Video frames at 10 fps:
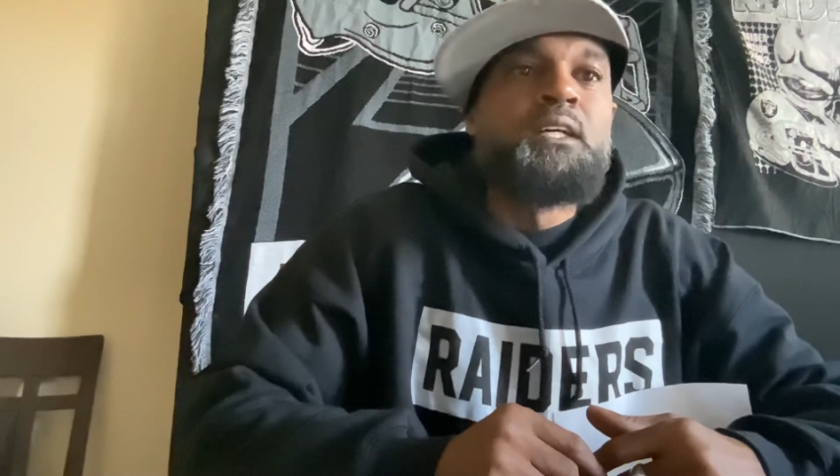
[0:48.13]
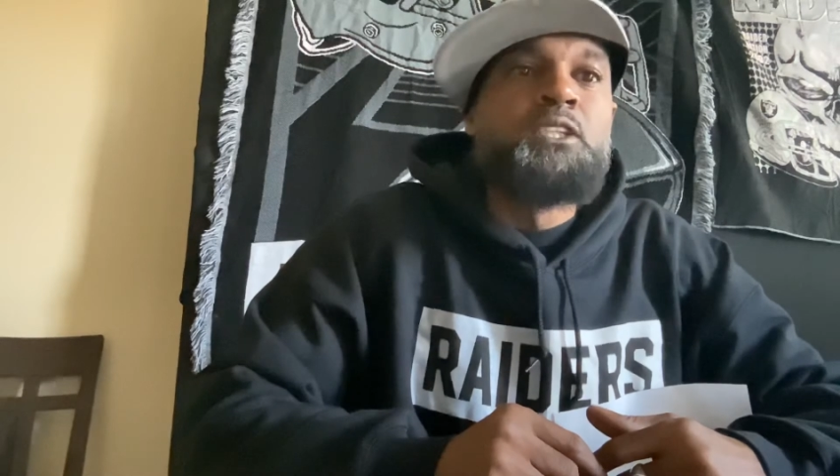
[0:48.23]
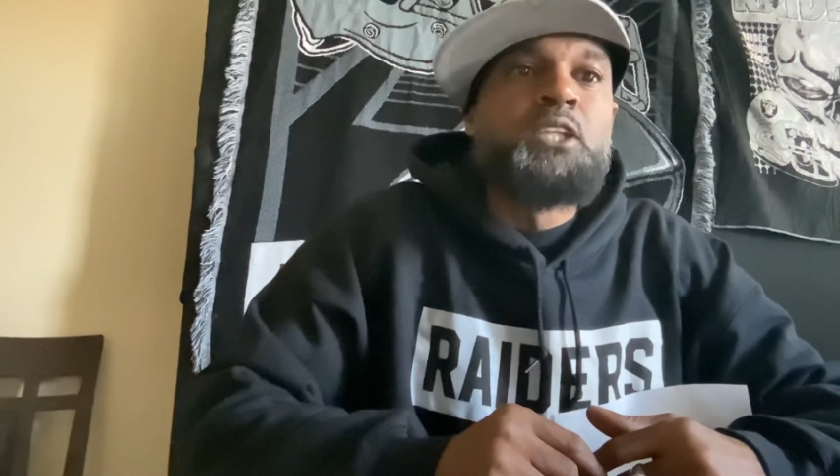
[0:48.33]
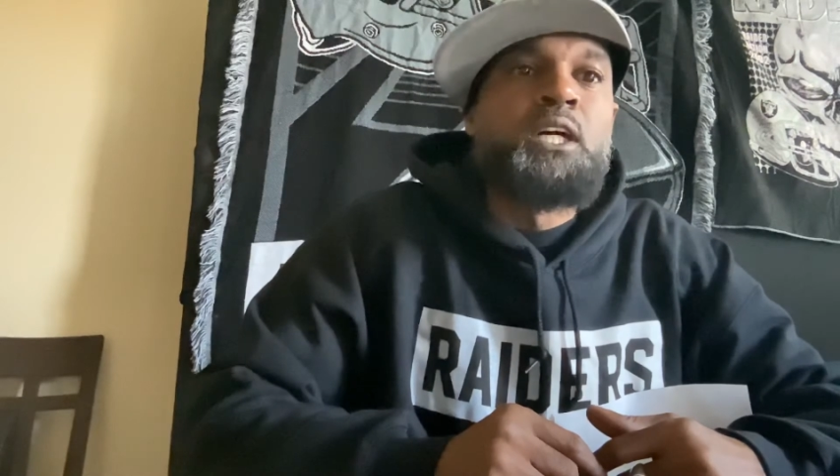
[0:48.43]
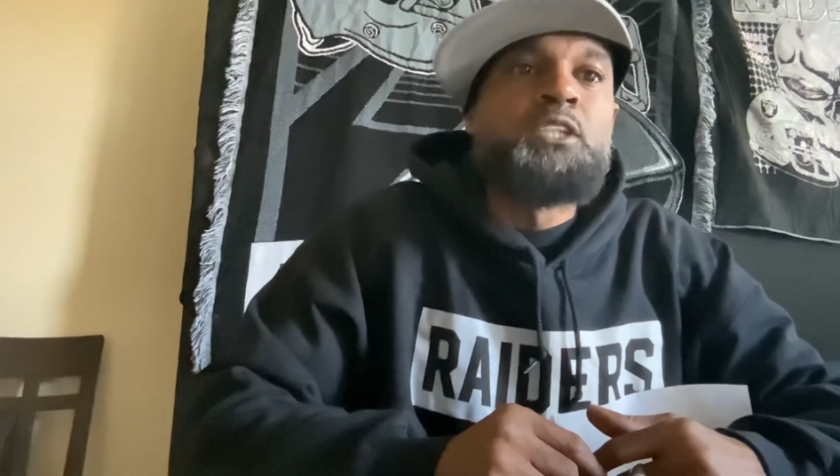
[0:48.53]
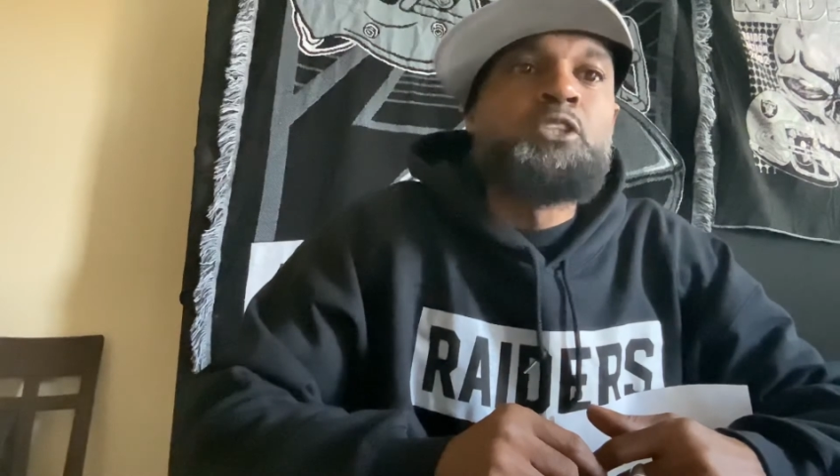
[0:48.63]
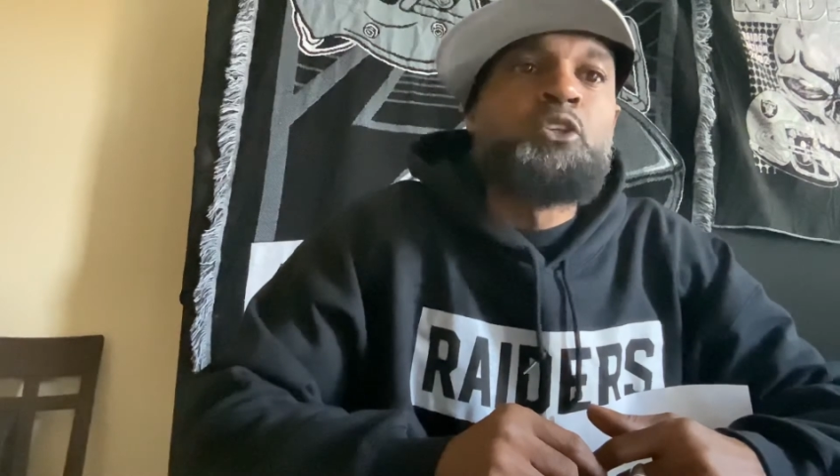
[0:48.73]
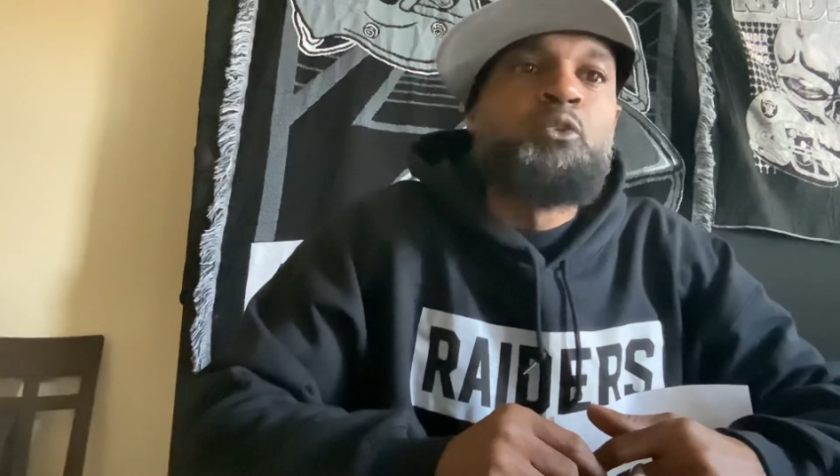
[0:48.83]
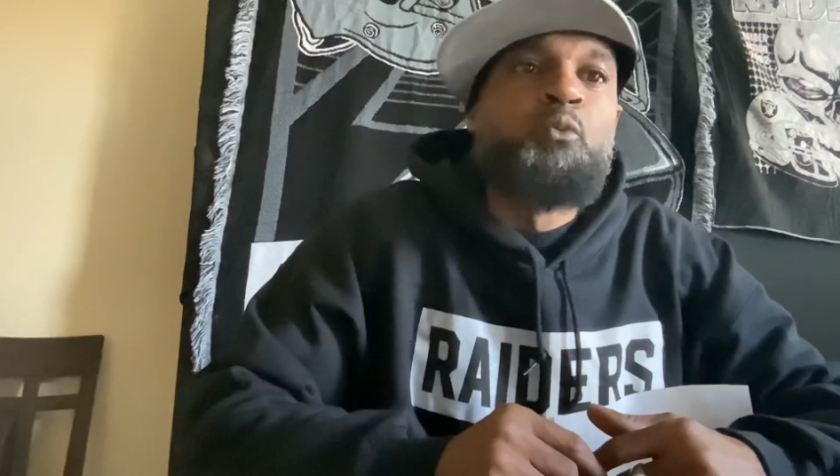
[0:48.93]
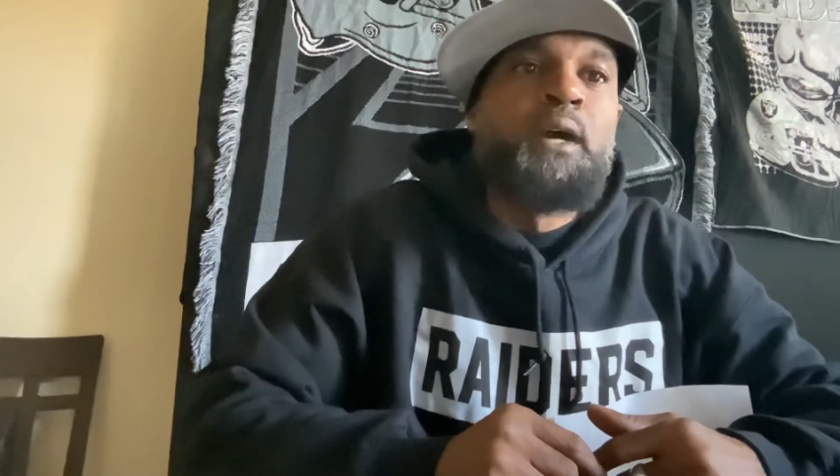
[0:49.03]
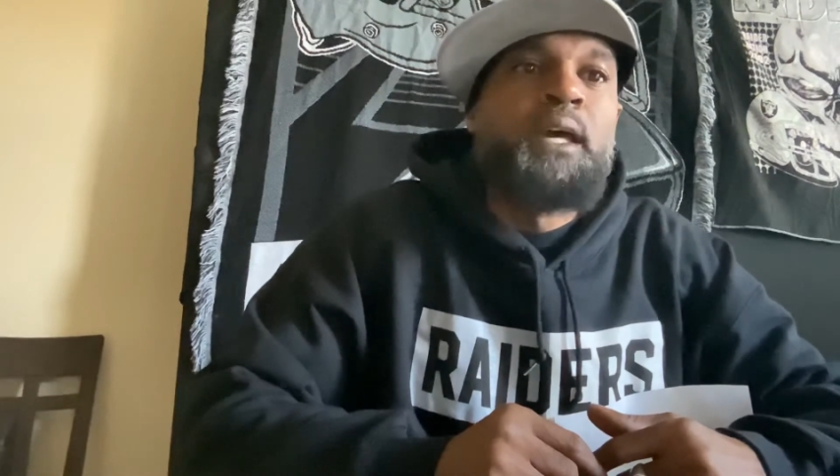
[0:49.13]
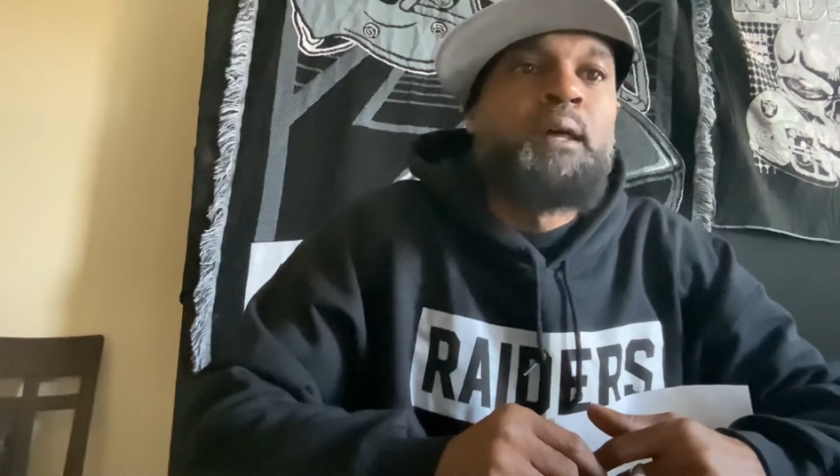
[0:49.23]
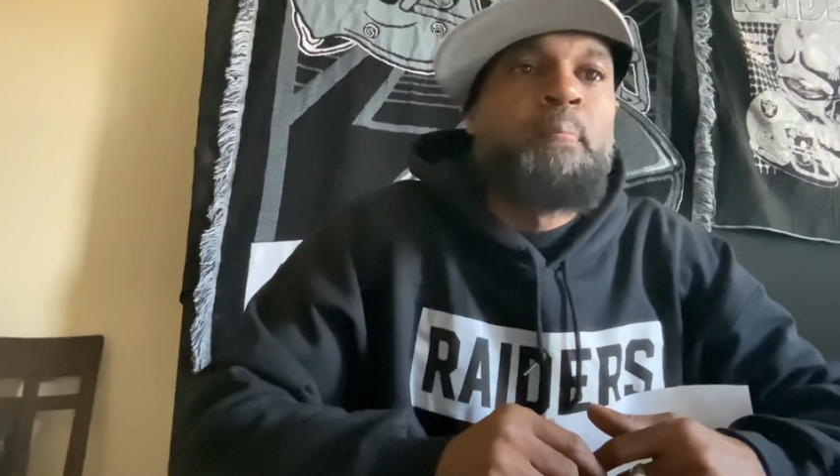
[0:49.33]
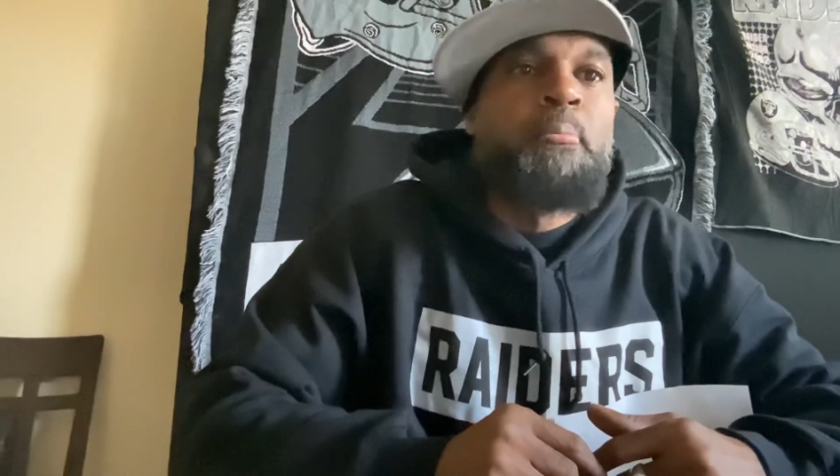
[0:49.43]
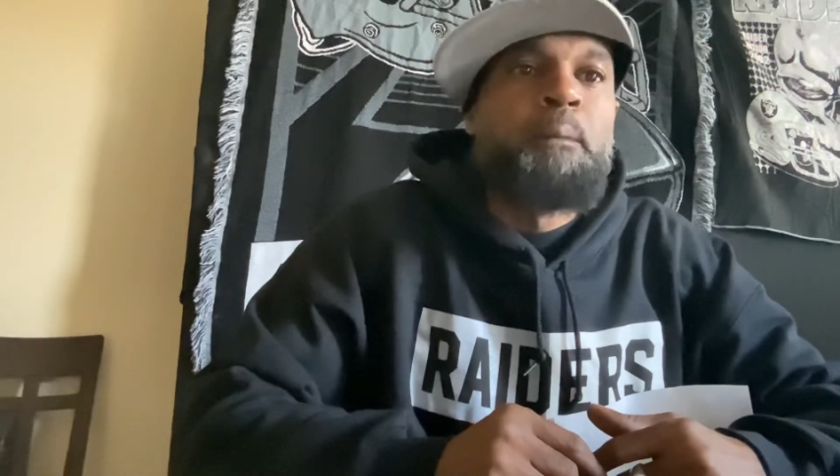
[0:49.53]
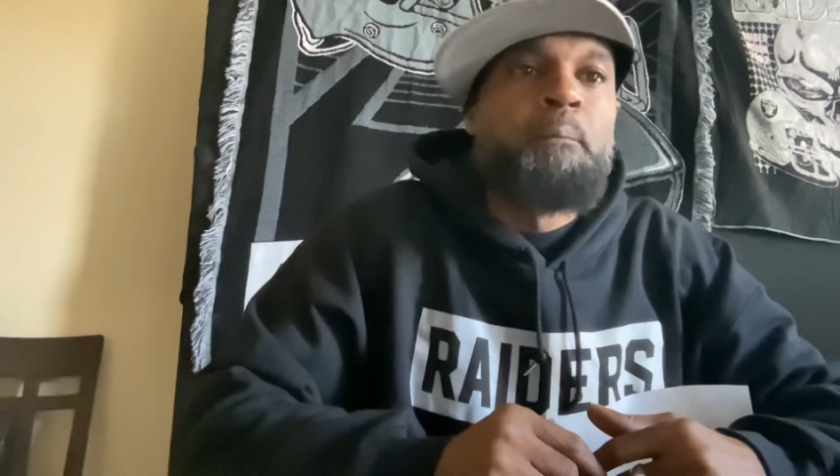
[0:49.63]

Just win,